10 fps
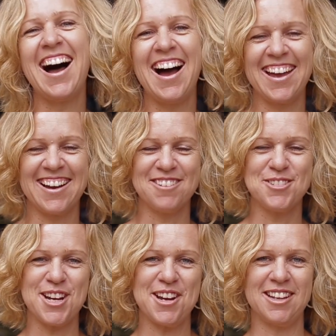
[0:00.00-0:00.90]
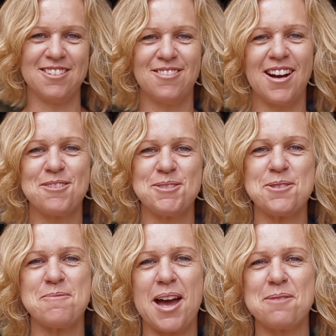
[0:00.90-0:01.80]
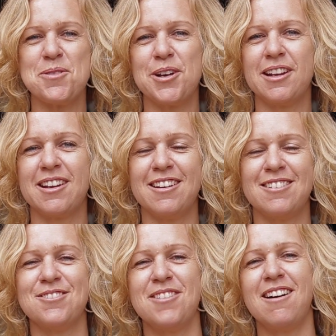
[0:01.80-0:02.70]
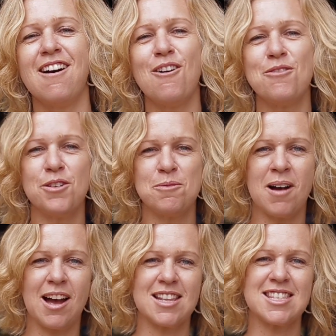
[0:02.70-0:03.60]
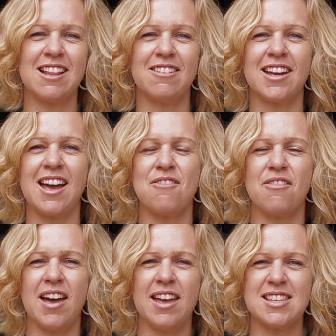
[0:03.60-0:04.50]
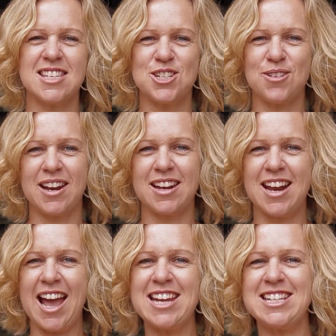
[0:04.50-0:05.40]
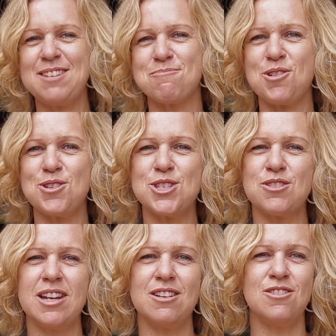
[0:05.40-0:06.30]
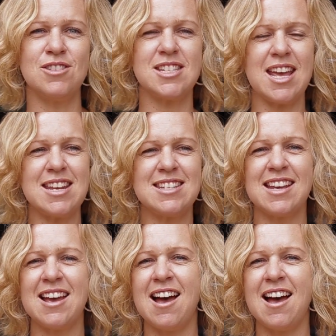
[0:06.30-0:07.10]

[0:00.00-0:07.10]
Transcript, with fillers: Hi, I'm Jodie. Welcome to About a Boy and a Girl. We're a whole food market cellar and cafe situated at 18 Proe Street, Newstead.